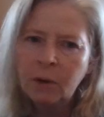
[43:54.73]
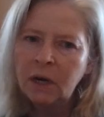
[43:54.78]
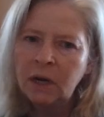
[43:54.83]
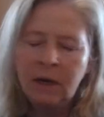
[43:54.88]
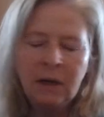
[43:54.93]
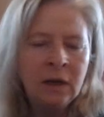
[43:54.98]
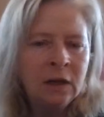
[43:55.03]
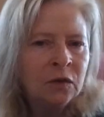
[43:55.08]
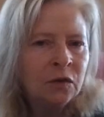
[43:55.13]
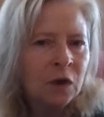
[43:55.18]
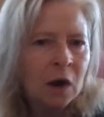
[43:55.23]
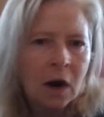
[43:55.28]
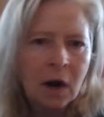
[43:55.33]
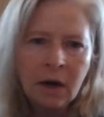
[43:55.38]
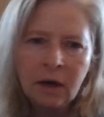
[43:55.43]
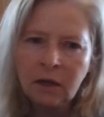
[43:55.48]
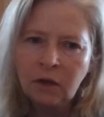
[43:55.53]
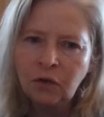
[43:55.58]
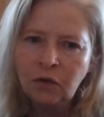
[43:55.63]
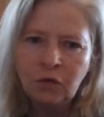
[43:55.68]
But in his
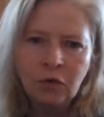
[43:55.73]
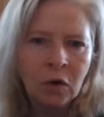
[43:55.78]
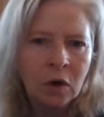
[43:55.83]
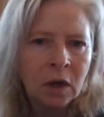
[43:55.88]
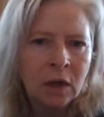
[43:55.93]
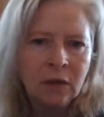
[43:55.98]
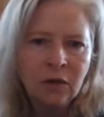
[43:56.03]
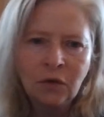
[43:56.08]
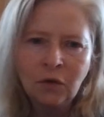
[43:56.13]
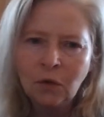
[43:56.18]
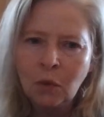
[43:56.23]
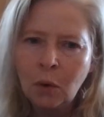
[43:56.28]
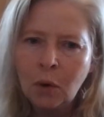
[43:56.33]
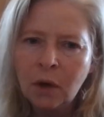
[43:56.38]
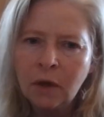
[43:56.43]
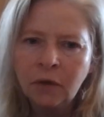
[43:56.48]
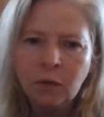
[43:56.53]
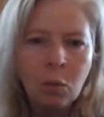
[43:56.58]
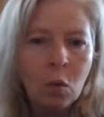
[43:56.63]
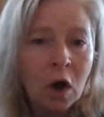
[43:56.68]
heart is drawn
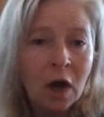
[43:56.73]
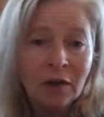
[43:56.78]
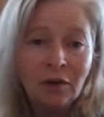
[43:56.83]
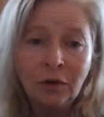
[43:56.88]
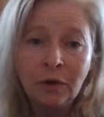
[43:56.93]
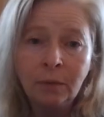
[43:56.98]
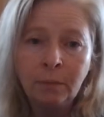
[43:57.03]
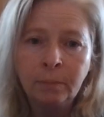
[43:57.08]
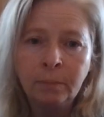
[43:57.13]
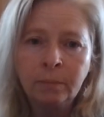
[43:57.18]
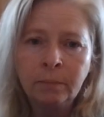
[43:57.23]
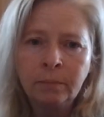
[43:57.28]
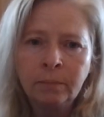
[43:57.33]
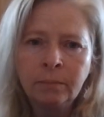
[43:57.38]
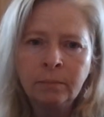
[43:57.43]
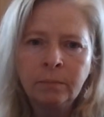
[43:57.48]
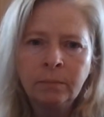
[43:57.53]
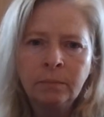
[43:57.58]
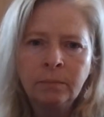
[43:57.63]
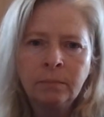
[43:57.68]
swords. Watch them.
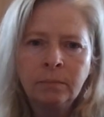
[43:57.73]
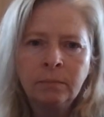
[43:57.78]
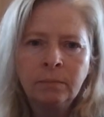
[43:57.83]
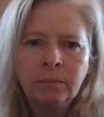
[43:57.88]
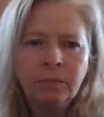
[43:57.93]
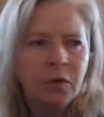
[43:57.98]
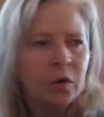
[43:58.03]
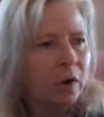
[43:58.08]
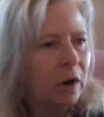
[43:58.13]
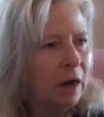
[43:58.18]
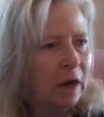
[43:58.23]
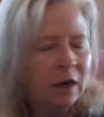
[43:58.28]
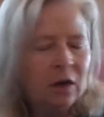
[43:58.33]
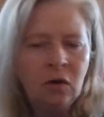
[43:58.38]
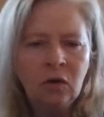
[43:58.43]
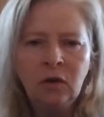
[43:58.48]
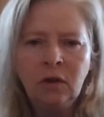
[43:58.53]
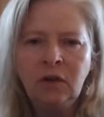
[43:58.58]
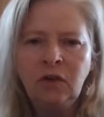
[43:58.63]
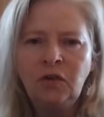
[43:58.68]
Their
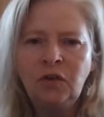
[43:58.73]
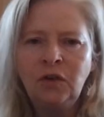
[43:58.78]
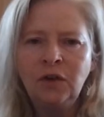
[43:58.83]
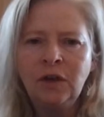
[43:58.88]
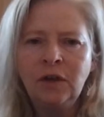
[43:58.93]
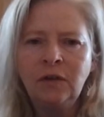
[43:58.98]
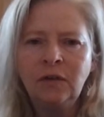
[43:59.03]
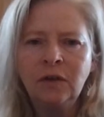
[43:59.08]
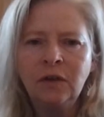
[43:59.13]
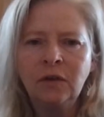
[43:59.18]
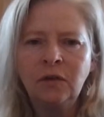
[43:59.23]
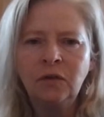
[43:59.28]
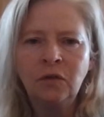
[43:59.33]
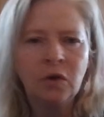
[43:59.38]
idol is Jesus.